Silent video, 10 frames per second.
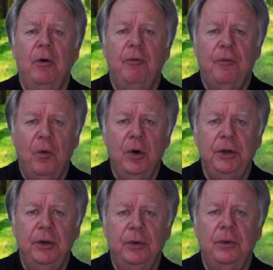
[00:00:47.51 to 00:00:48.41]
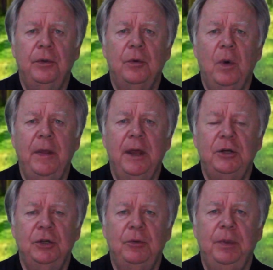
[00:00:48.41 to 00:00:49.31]
for you the way they
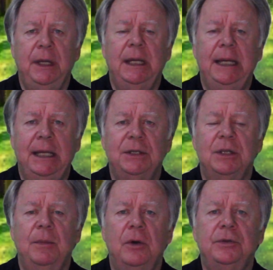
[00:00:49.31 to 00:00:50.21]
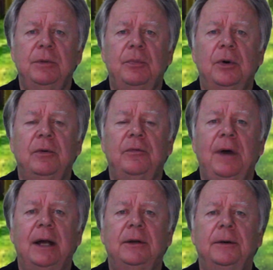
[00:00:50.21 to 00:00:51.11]
should be is the most important
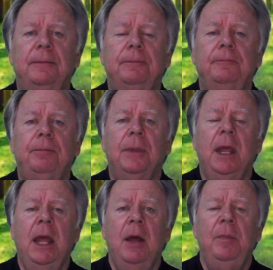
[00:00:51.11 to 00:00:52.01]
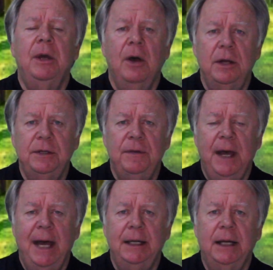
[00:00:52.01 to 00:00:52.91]
factor. Because of
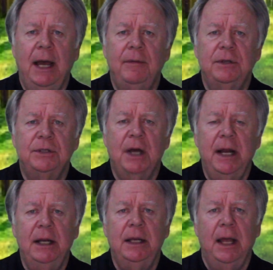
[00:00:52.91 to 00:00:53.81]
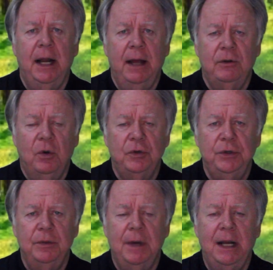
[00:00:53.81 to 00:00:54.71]
that, I have decided, and I
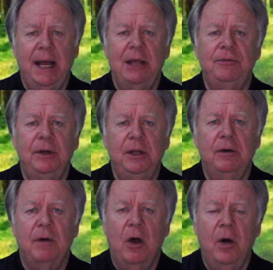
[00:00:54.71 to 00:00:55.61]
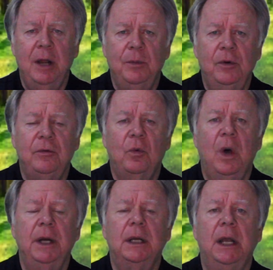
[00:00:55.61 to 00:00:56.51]
told you in my last video, I've already moved
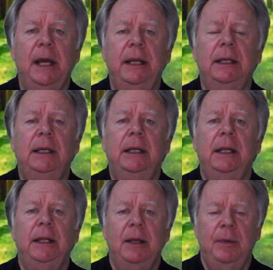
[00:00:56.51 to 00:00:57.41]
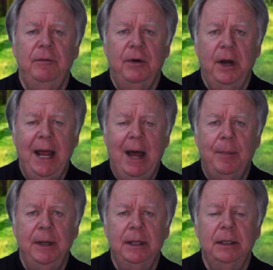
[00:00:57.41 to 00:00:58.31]
one client. They've been very
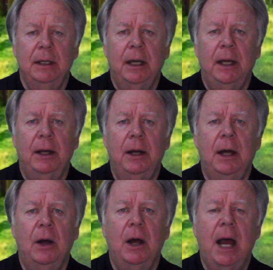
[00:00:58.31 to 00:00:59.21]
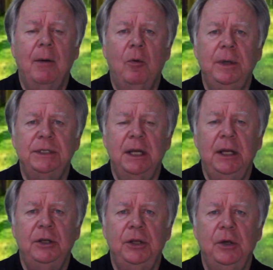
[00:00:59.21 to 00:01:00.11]
happy. I will be
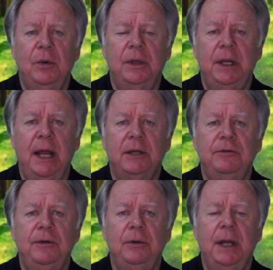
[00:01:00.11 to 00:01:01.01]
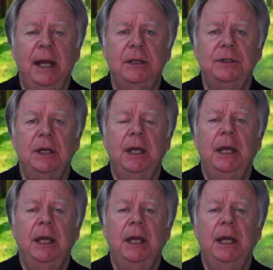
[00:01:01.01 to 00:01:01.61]
sending to you in the next few days